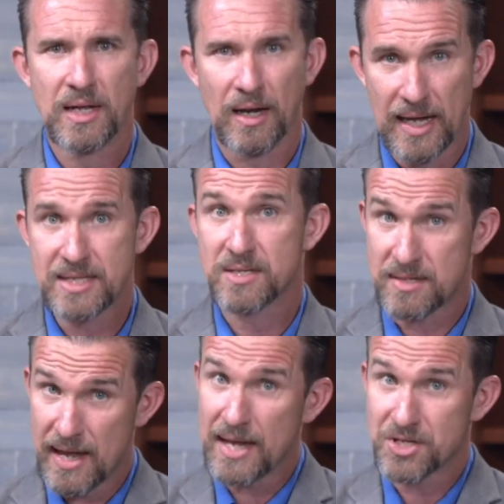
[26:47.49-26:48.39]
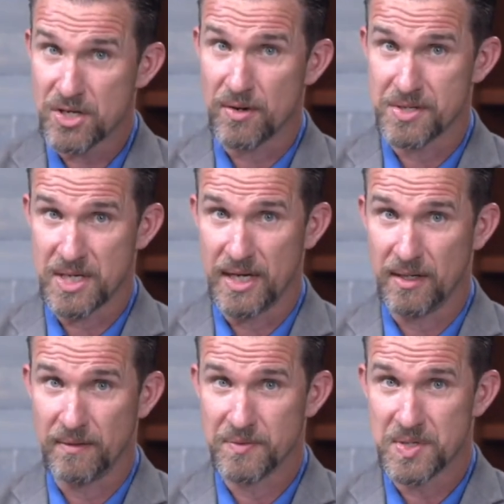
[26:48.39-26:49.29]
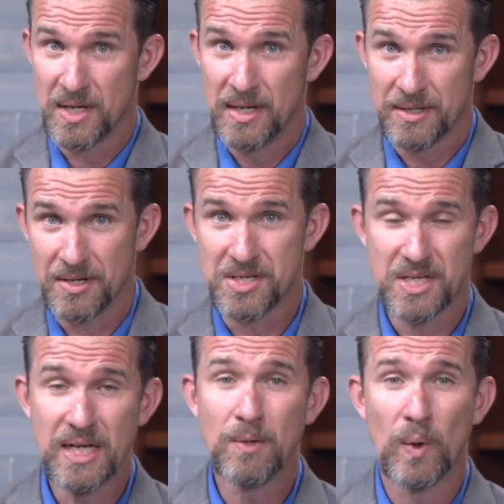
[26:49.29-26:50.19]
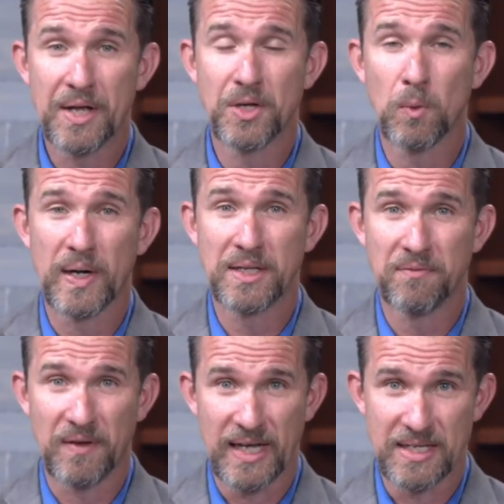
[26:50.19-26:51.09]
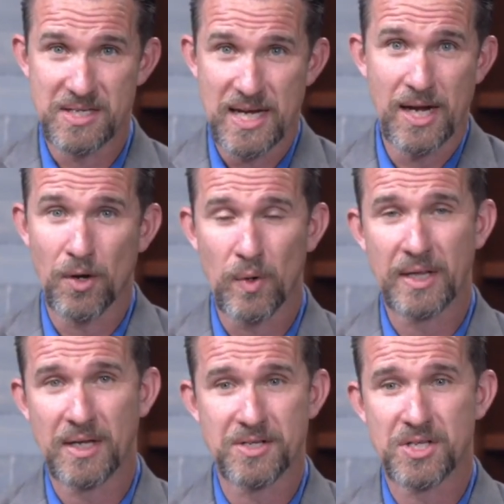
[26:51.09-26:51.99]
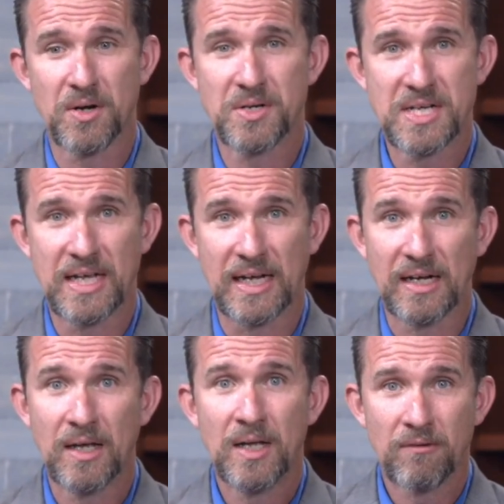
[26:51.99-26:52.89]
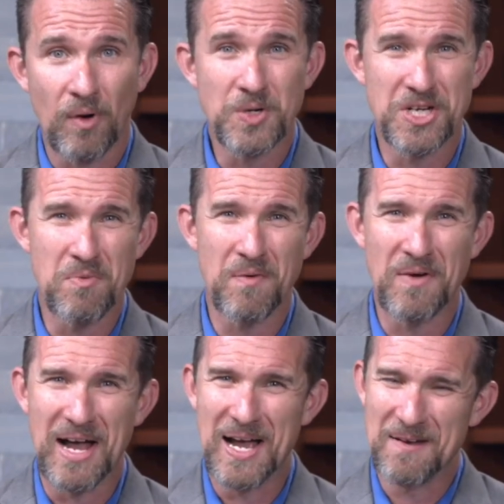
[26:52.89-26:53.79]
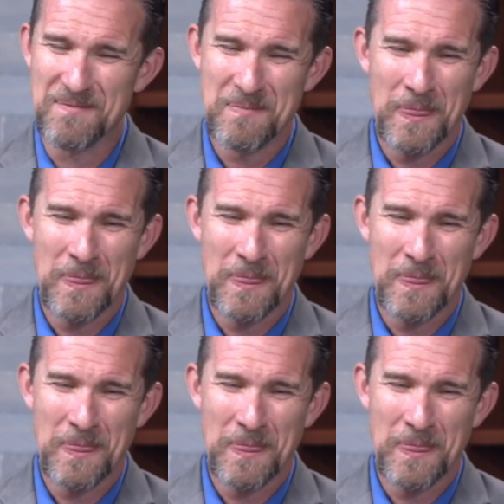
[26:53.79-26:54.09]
Let's test ourselves to see whether we're in the faith. 2 Corinthians 13, verse number 5.